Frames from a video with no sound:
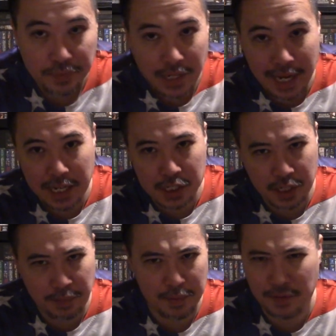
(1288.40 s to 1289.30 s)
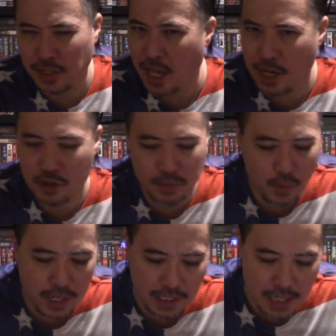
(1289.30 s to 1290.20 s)
ADHD people have a lot of trouble
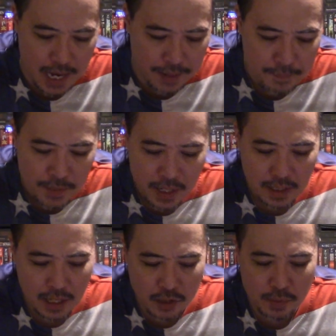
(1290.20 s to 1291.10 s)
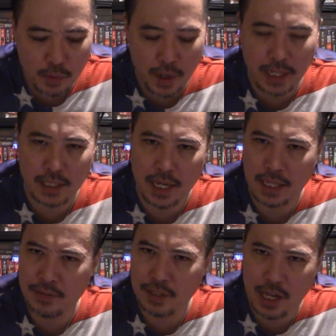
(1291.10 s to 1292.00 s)
waiting in line. They
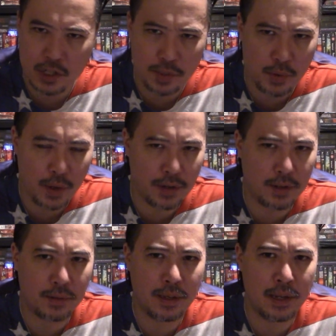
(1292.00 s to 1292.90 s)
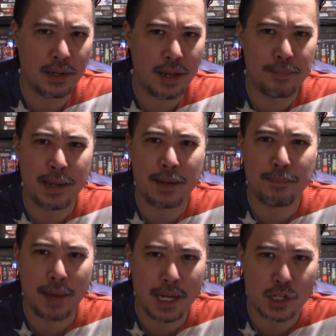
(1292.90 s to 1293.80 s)
have a lot of trouble waiting and being
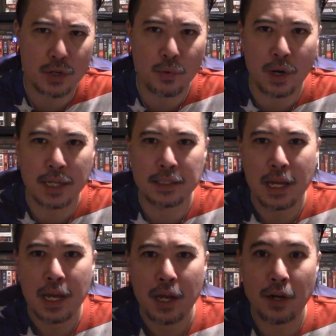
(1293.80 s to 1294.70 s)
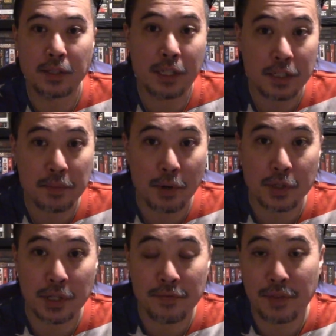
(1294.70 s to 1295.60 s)
patient. Whereas an autistic
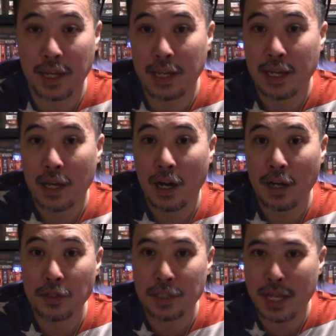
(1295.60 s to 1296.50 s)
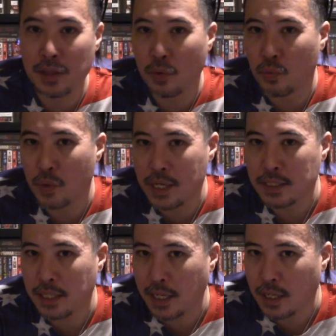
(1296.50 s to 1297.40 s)
person, if they understand the
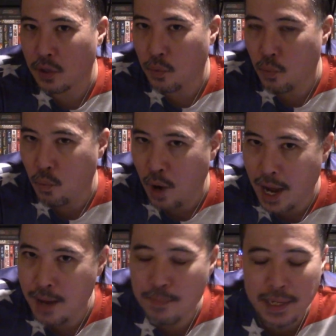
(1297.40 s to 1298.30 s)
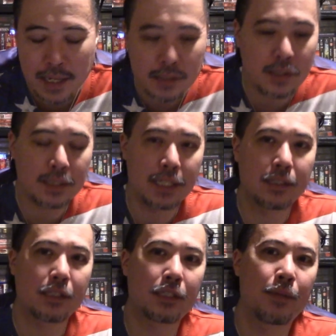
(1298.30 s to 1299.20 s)
reasoning why, because
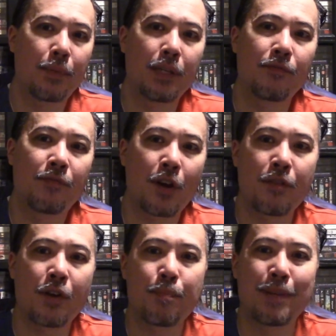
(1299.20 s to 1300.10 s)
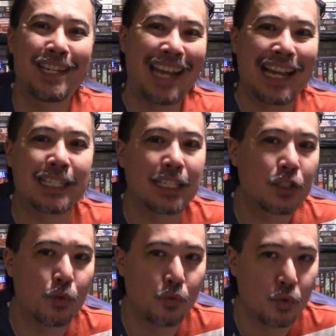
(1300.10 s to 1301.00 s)
autistics can be very, very pedantic
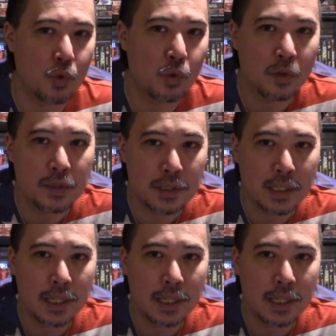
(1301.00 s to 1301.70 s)
to rules,